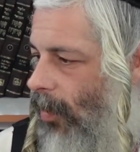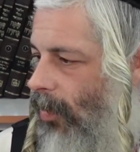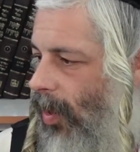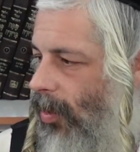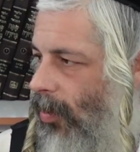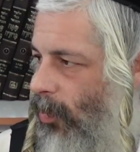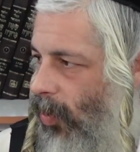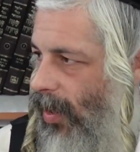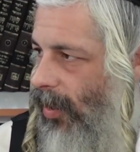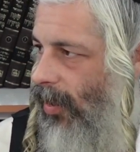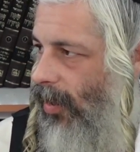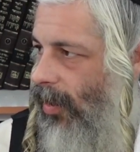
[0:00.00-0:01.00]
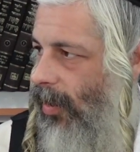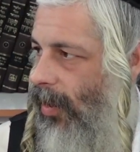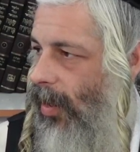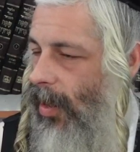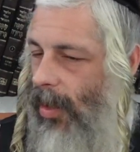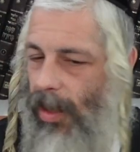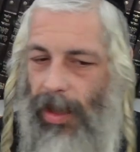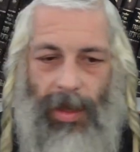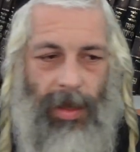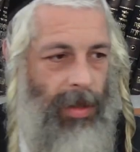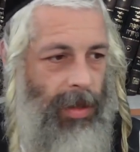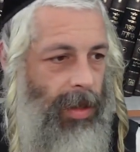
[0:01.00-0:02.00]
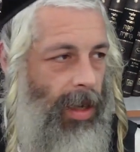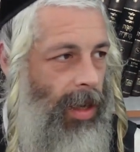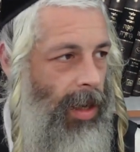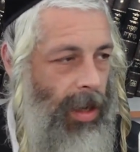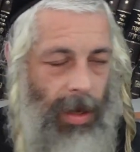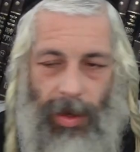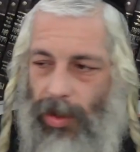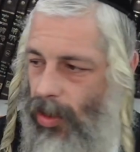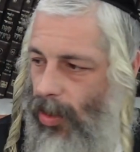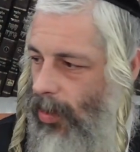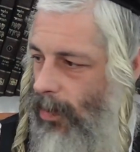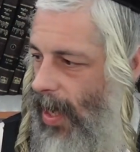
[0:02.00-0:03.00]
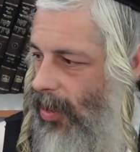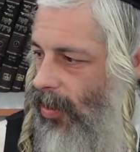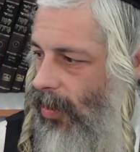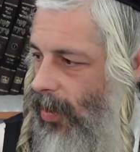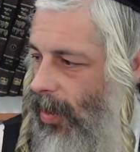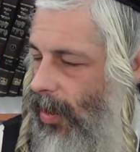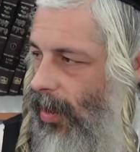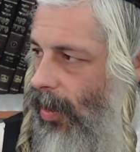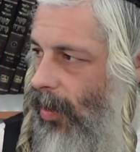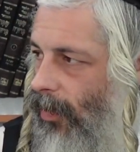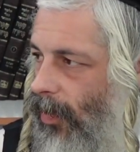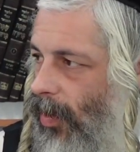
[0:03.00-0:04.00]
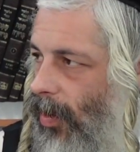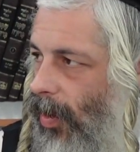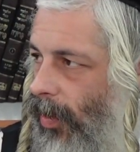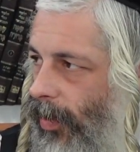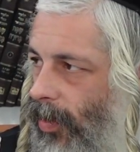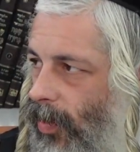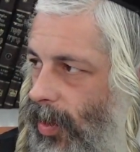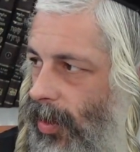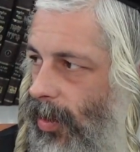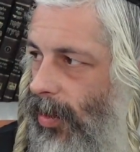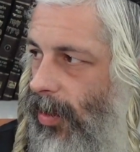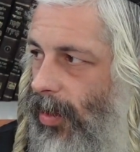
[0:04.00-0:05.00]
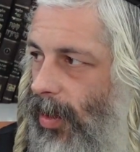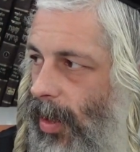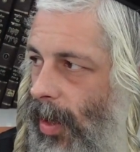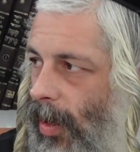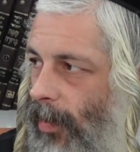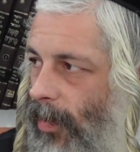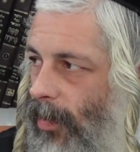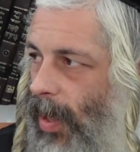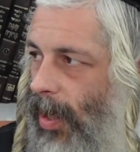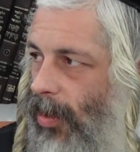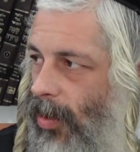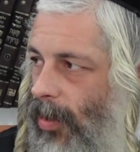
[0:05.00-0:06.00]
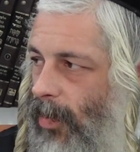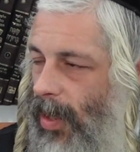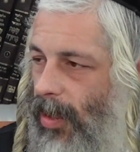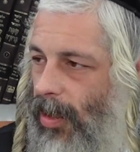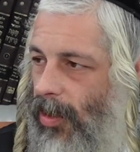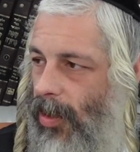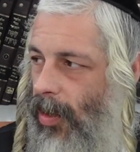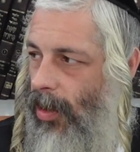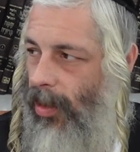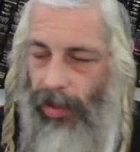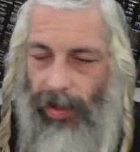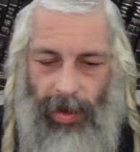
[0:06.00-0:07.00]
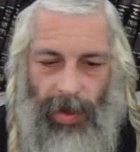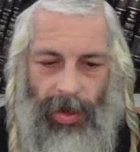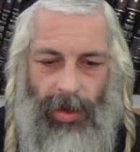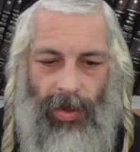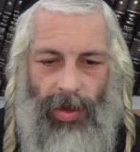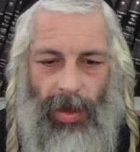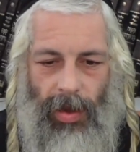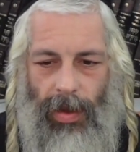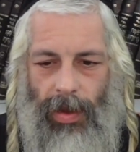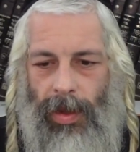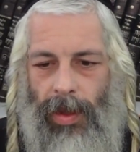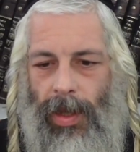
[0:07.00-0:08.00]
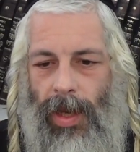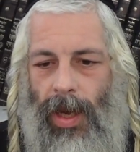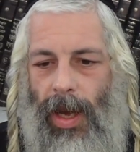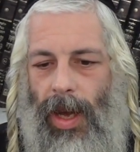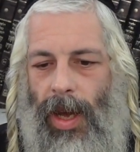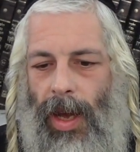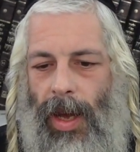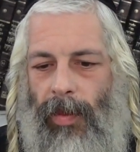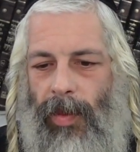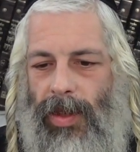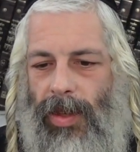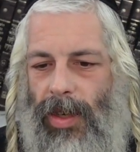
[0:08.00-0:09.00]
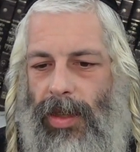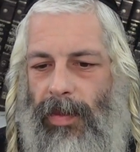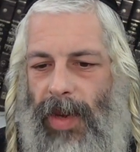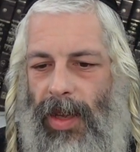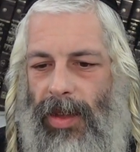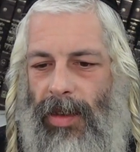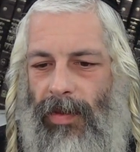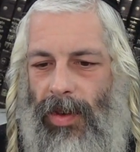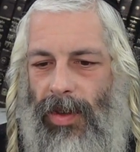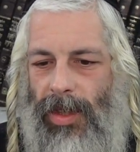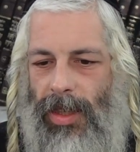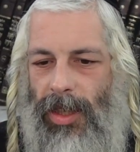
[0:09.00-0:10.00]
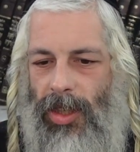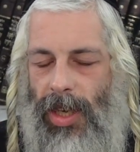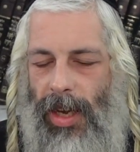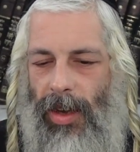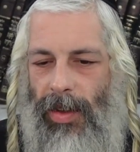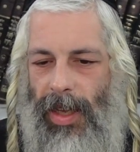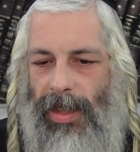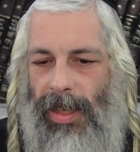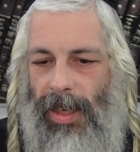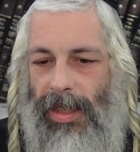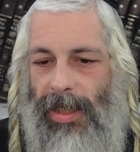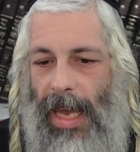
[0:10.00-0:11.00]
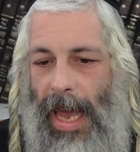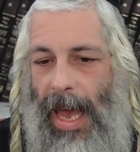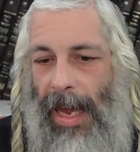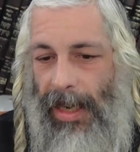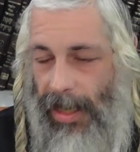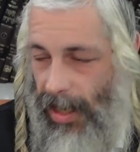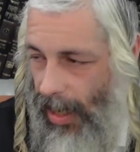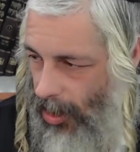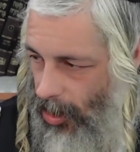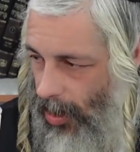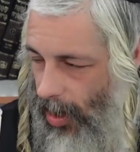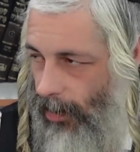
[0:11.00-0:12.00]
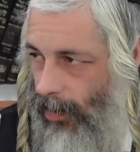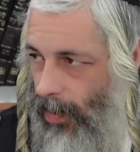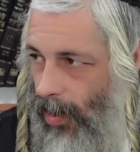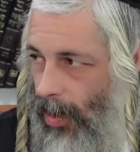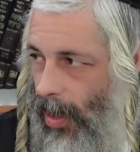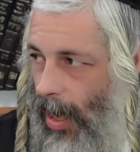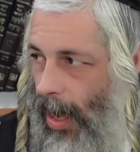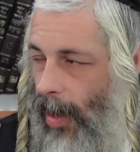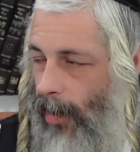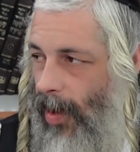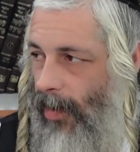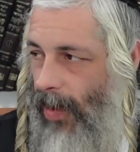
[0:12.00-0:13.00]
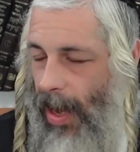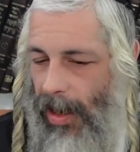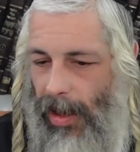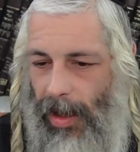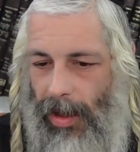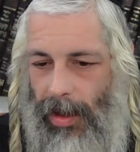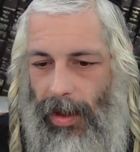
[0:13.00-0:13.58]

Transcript: but your presence shows mastery over all the creatures, meaning your dominion is on the lowly creatures too. We talked about the verse in Yeshayahu that says, Ani Hashem, I am Havaya,